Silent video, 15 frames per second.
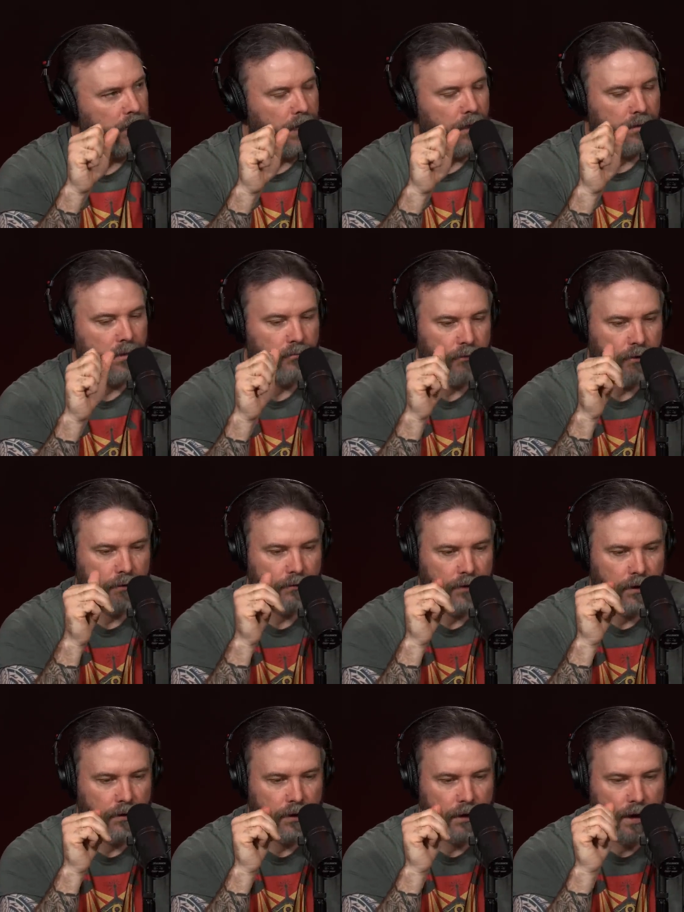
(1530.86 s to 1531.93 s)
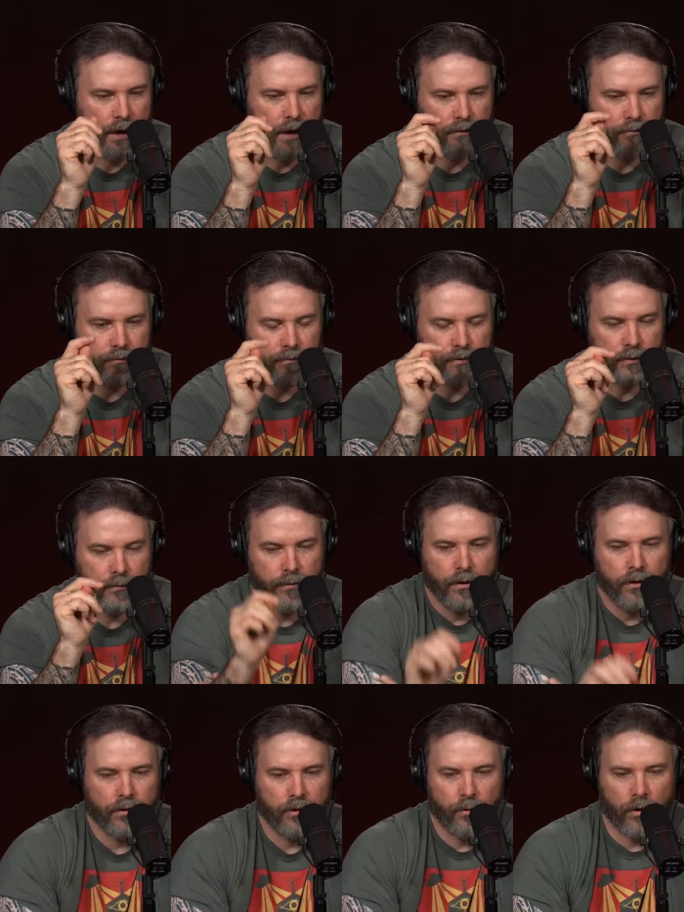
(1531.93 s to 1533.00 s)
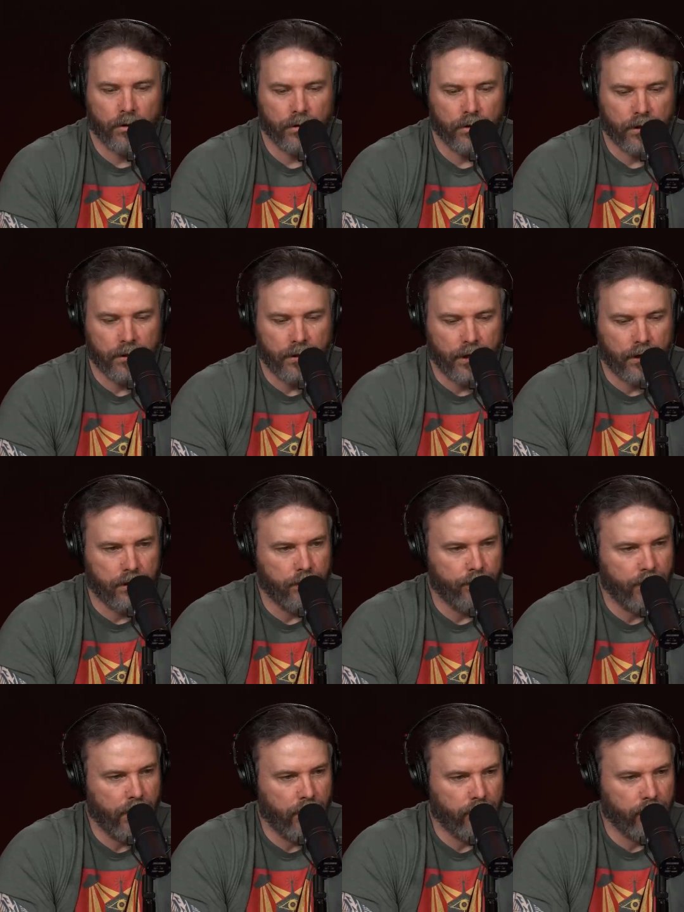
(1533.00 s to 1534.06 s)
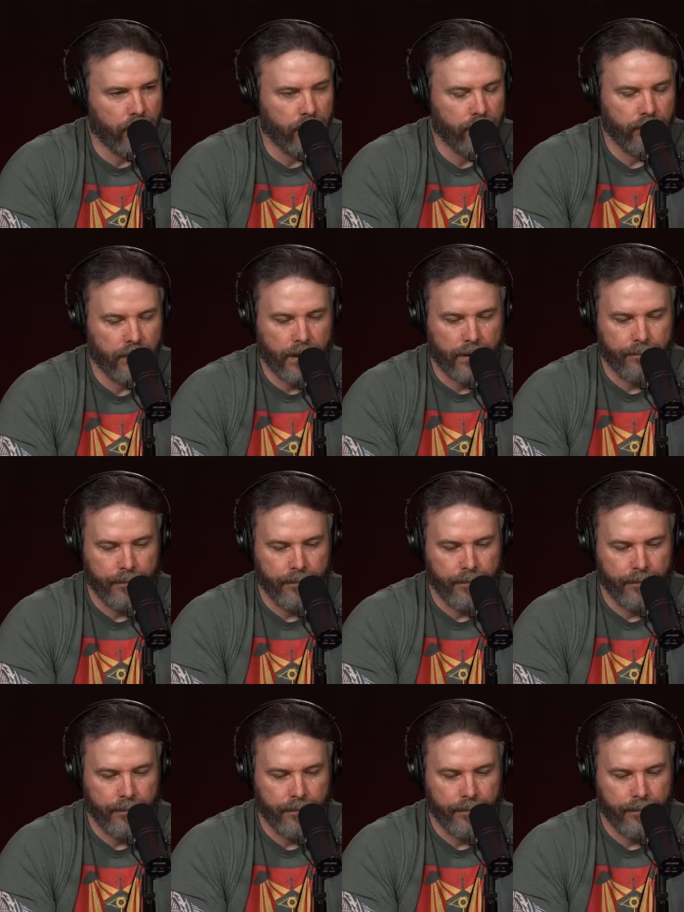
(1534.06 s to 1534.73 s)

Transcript: taking them for everything they have. So exactly. Do you want to look at that clip now? Yeah. Or, yeah. yeah.